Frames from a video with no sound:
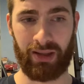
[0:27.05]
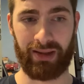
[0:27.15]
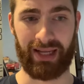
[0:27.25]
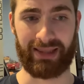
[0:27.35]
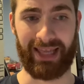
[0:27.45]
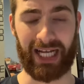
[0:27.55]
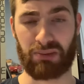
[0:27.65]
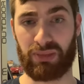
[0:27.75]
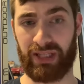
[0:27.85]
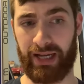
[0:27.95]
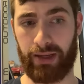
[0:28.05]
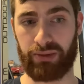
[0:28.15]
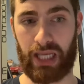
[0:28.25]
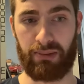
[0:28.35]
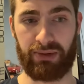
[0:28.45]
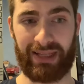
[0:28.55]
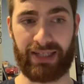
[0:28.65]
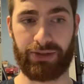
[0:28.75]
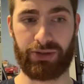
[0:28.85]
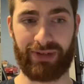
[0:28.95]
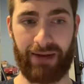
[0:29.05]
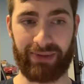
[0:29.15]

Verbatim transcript: You got Dax Milne, who came in last year's draft.